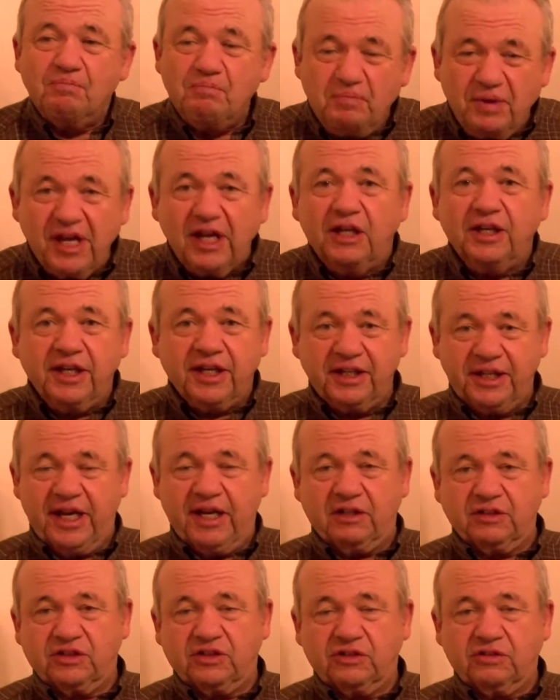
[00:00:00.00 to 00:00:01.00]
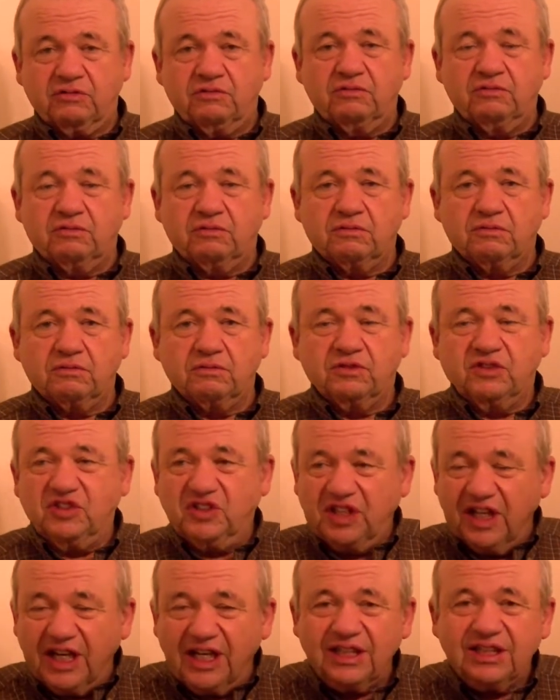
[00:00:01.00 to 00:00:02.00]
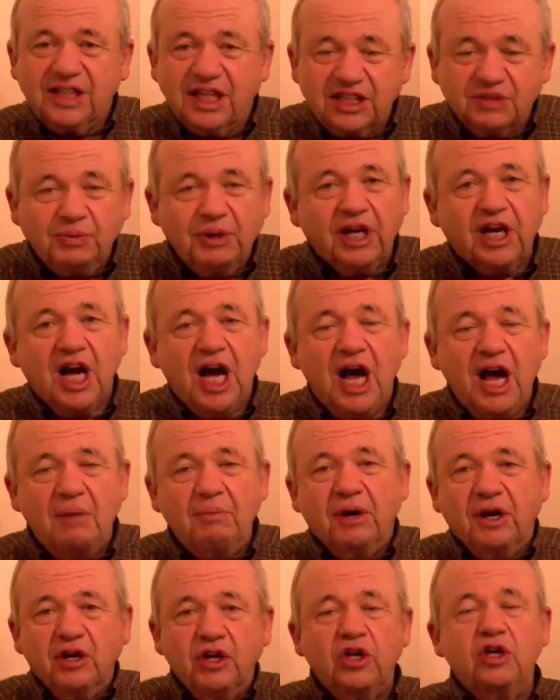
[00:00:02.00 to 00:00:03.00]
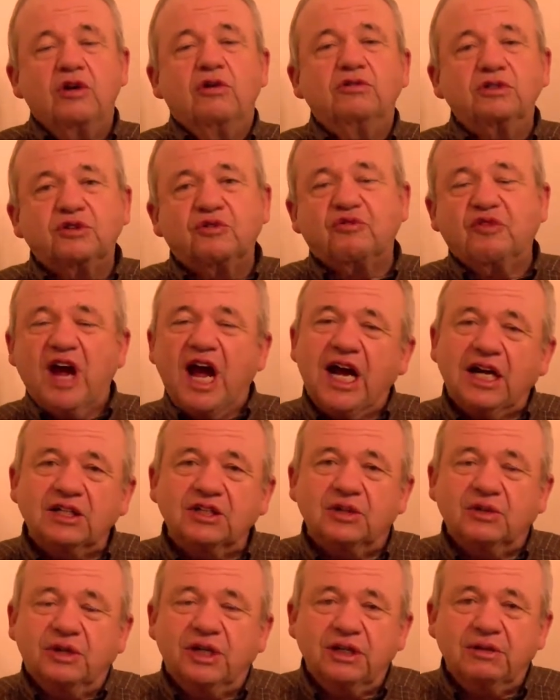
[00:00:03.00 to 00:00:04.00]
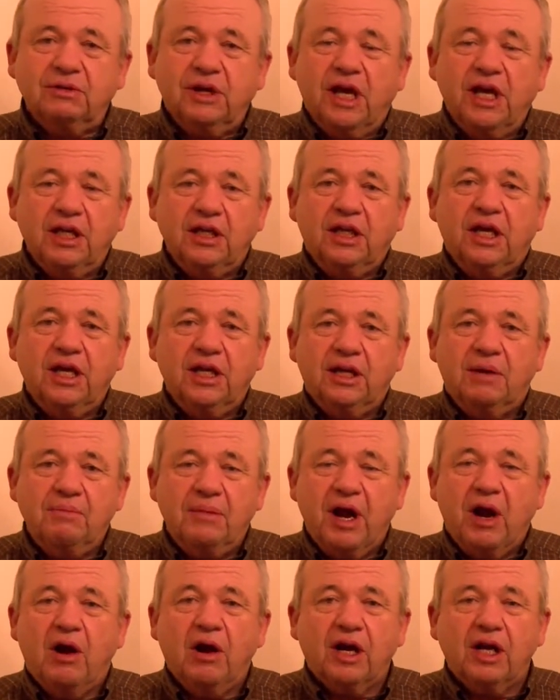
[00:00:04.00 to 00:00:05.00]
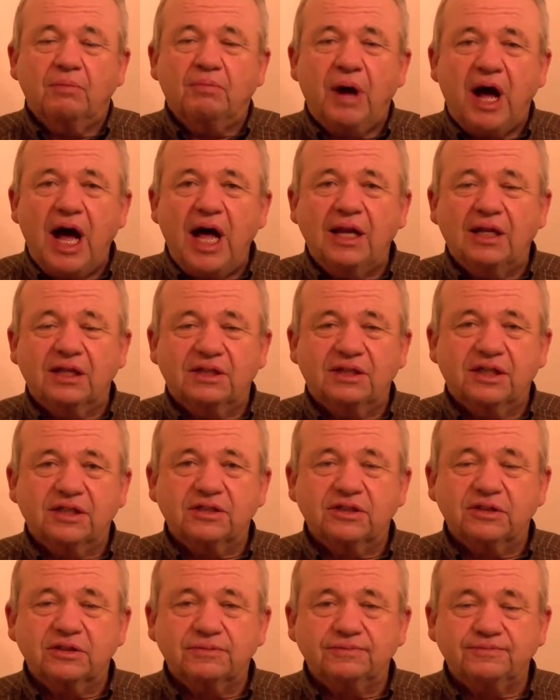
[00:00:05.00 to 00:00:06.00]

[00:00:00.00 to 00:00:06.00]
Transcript: Billionaires. This has become a huge factor in American politics.